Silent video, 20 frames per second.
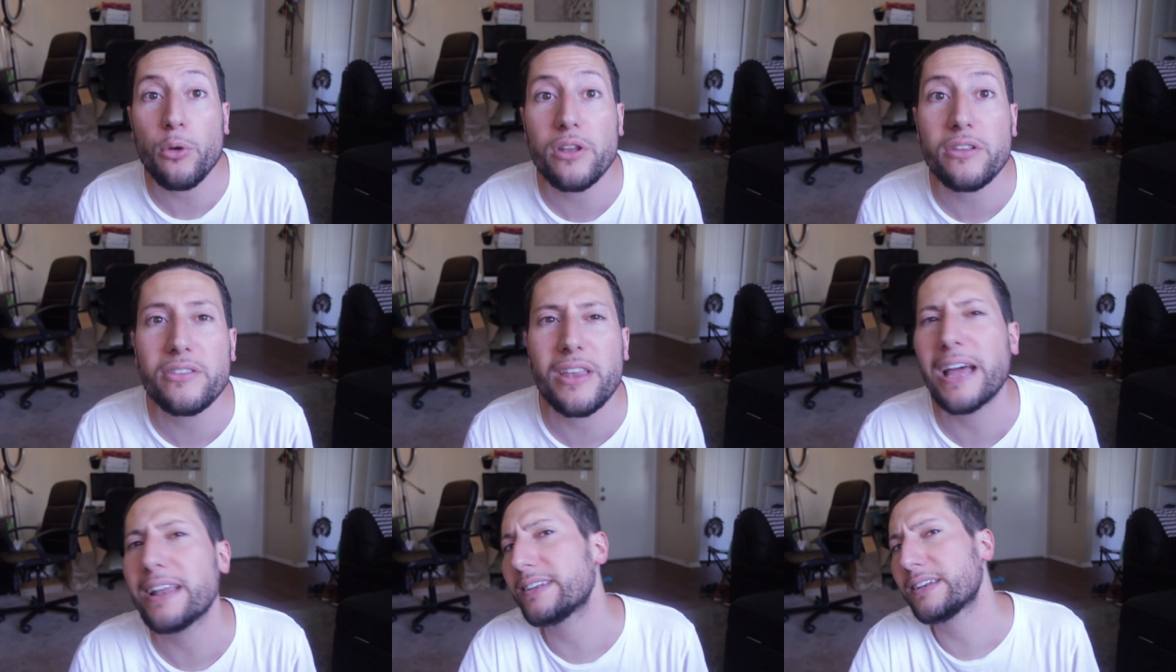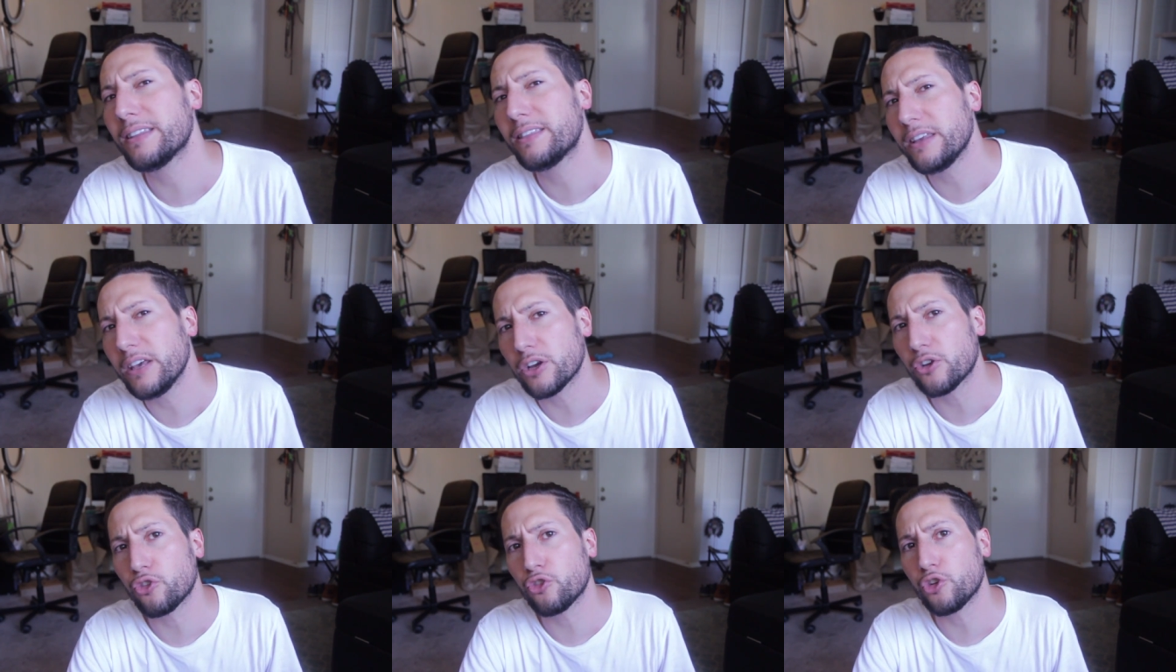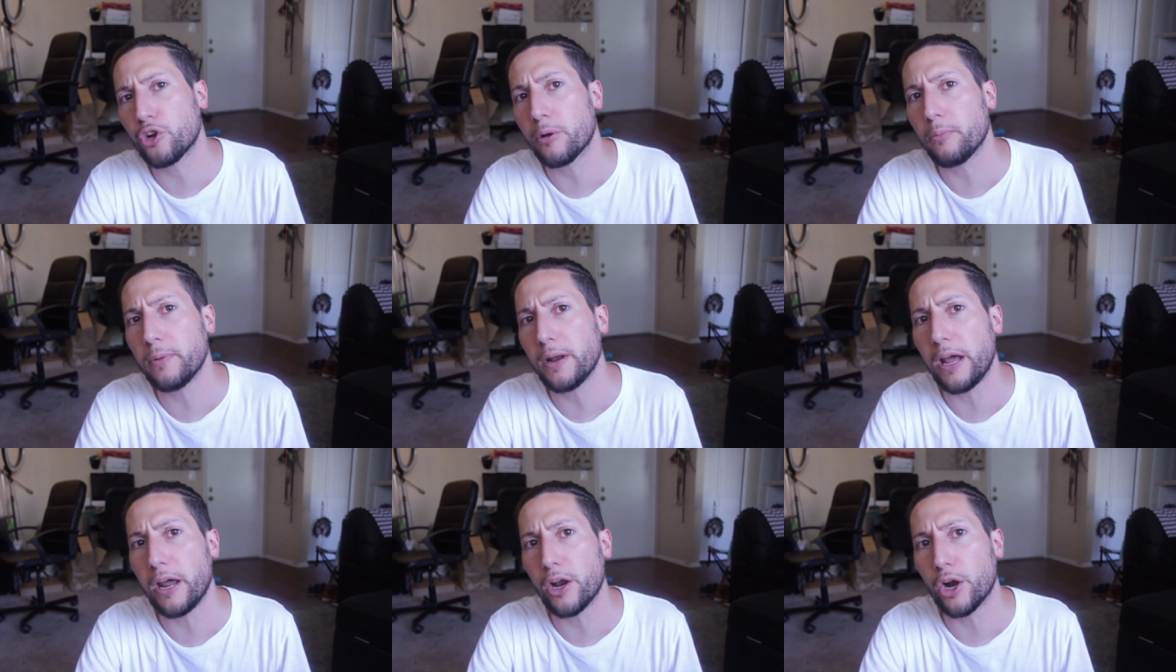does that, did the
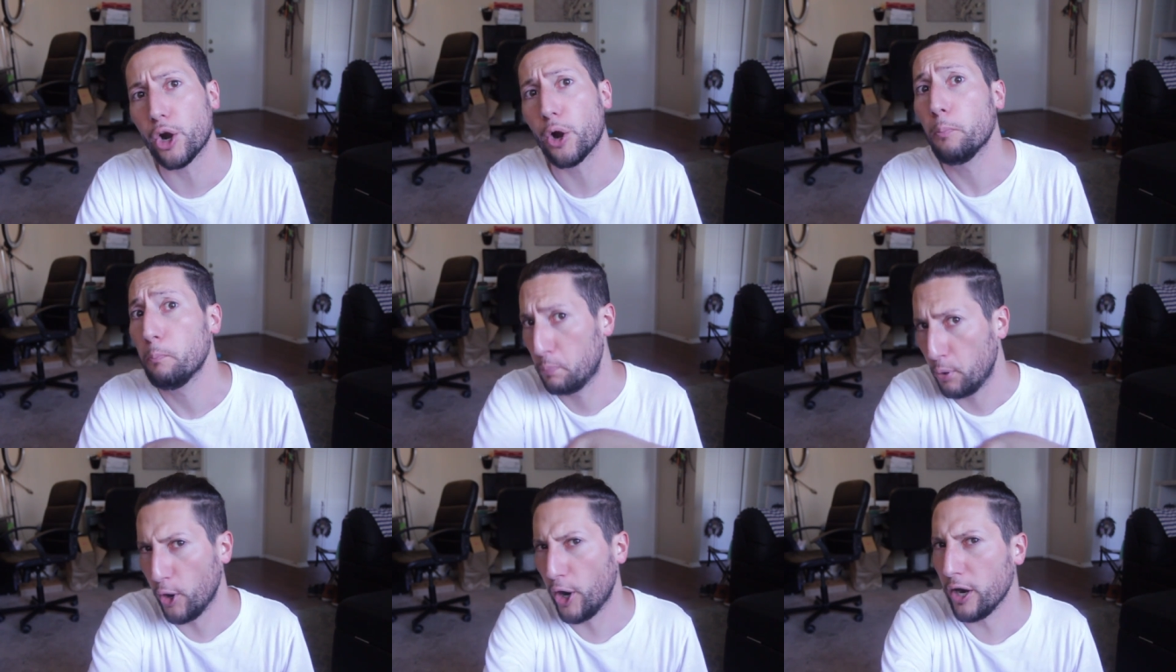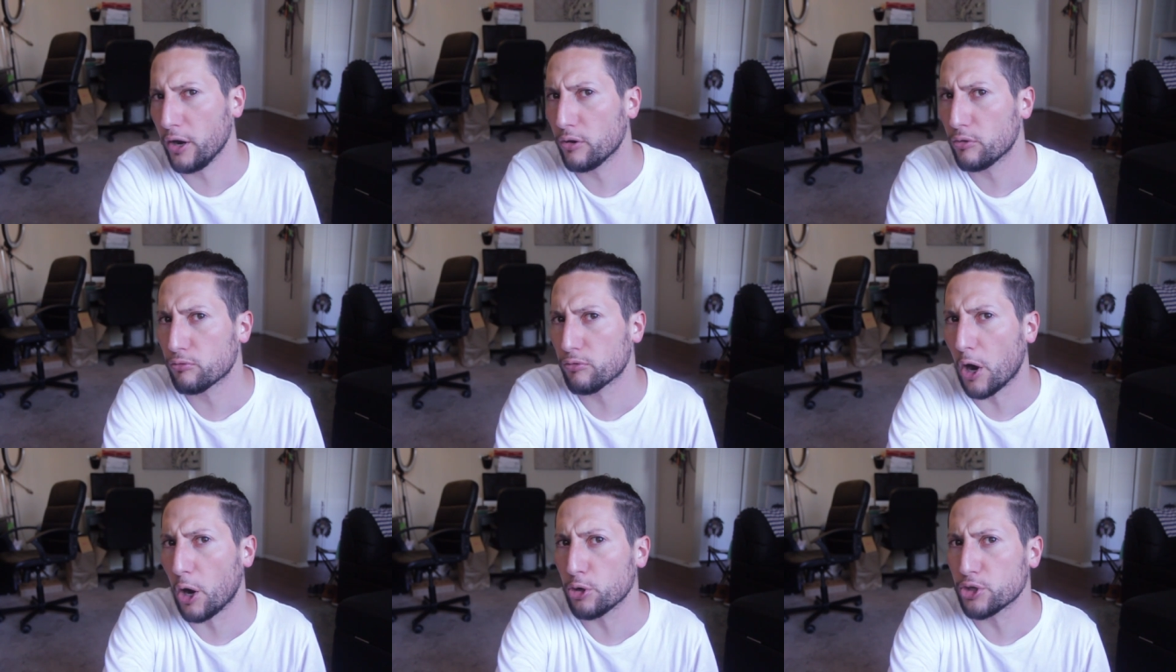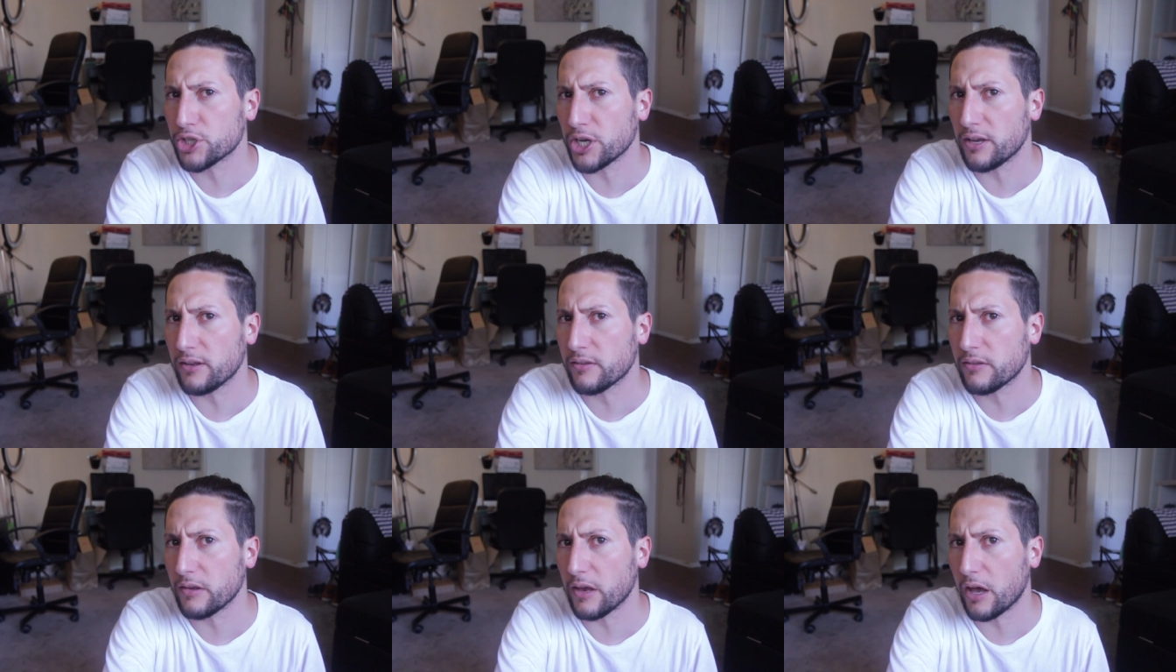exterminator put
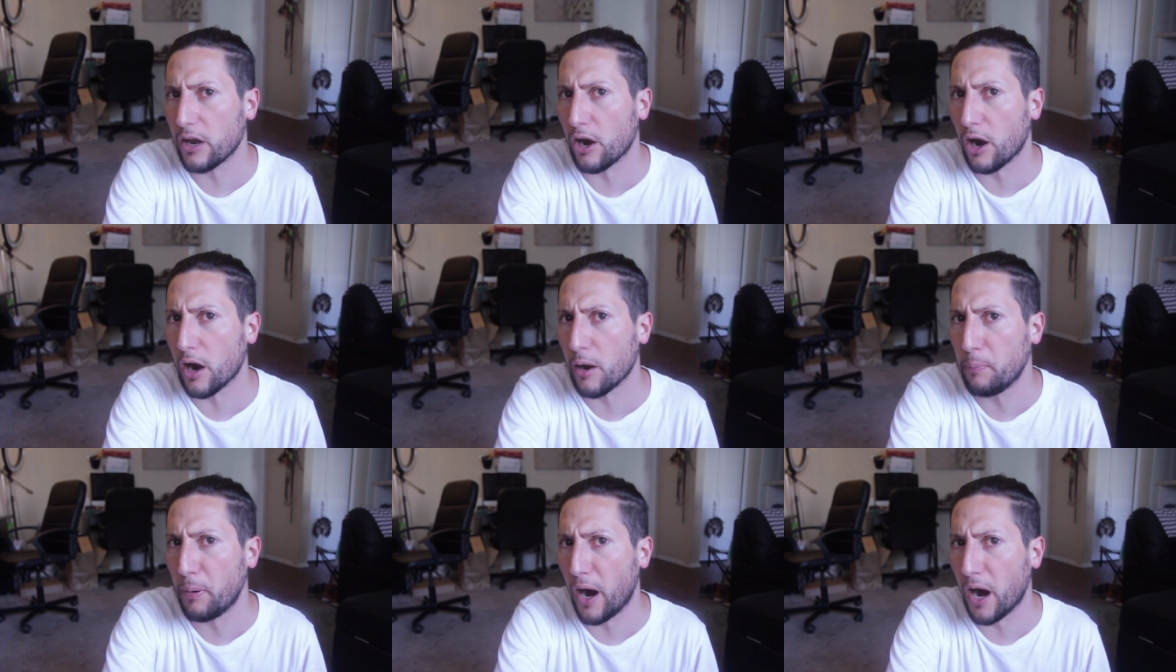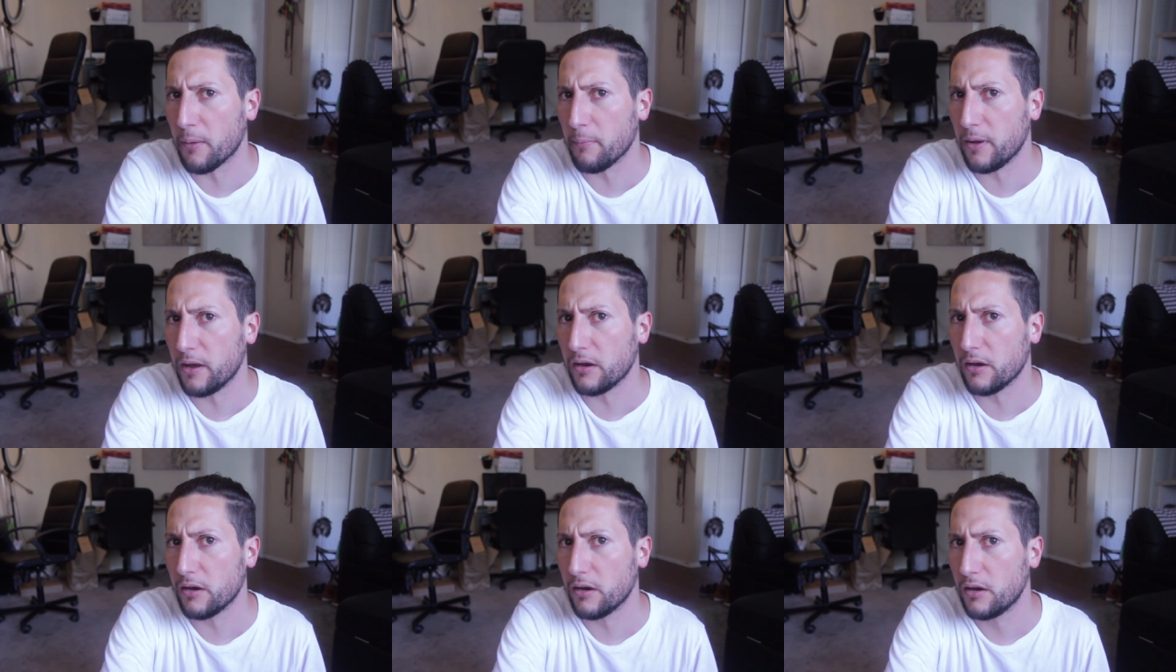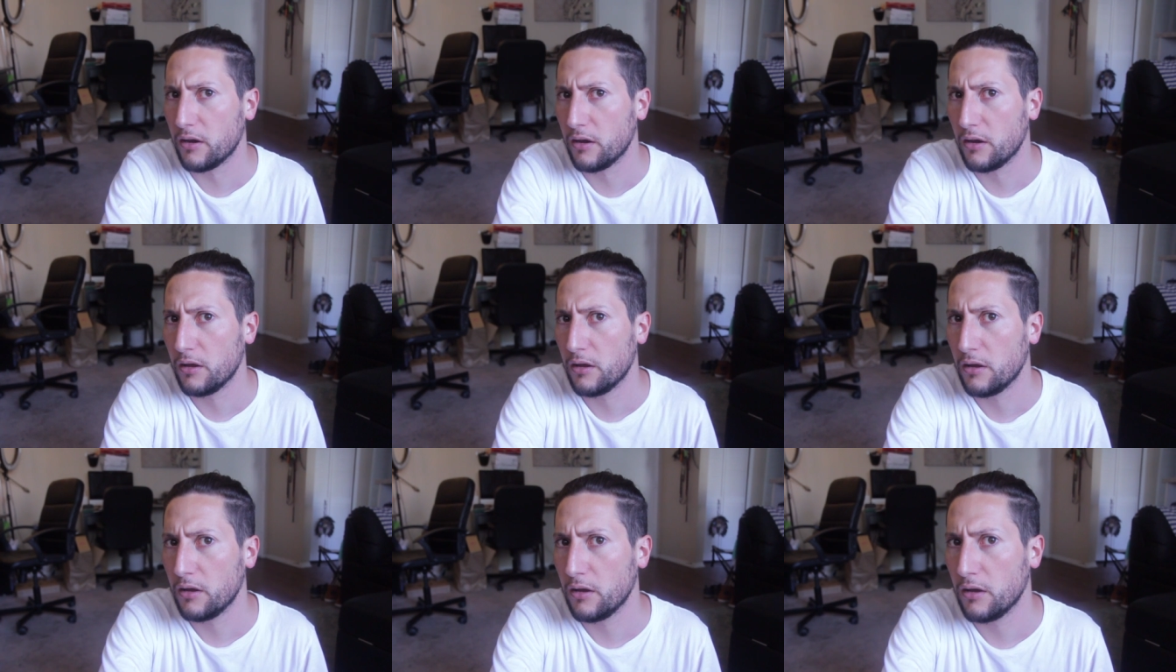roaches in our apartment?
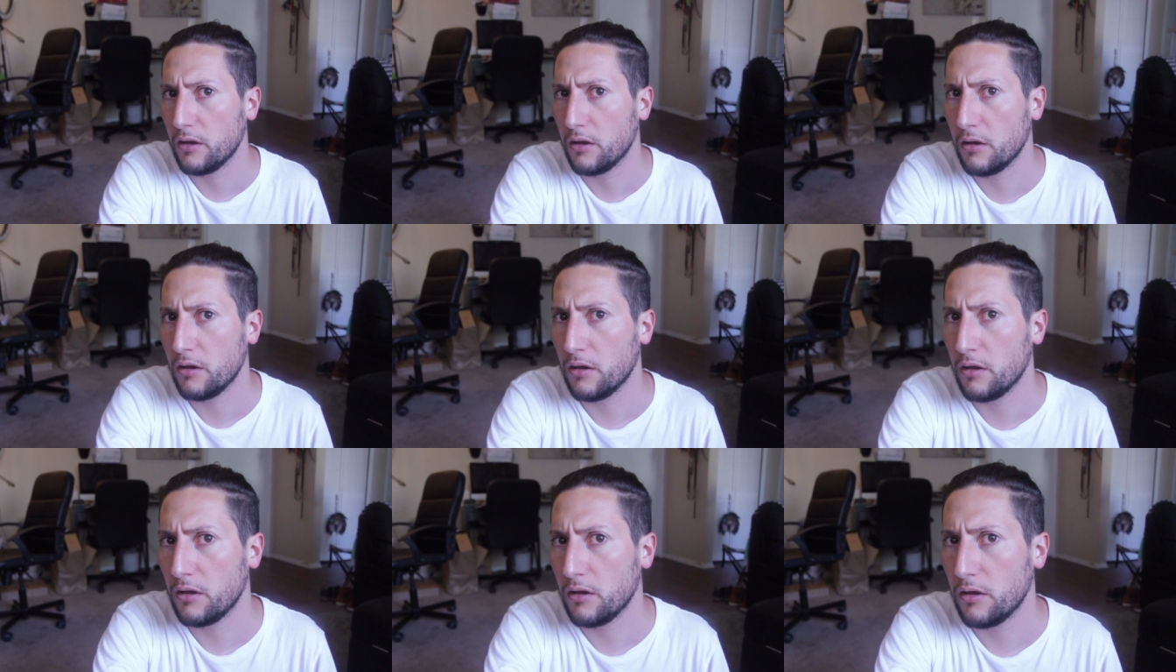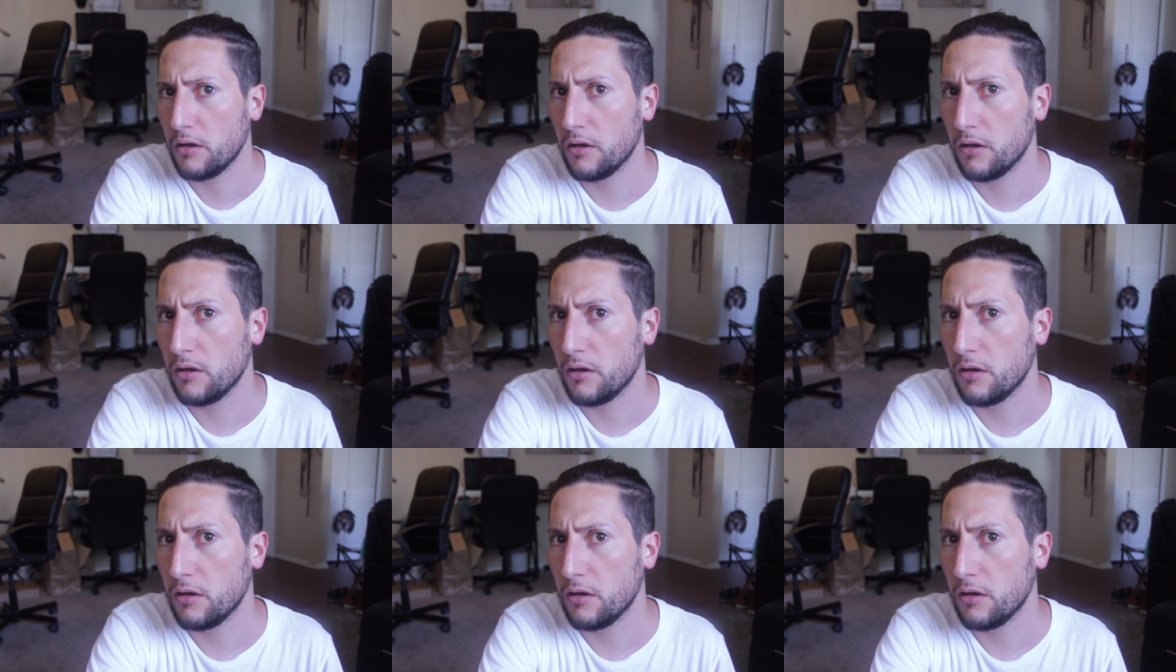Like, did we order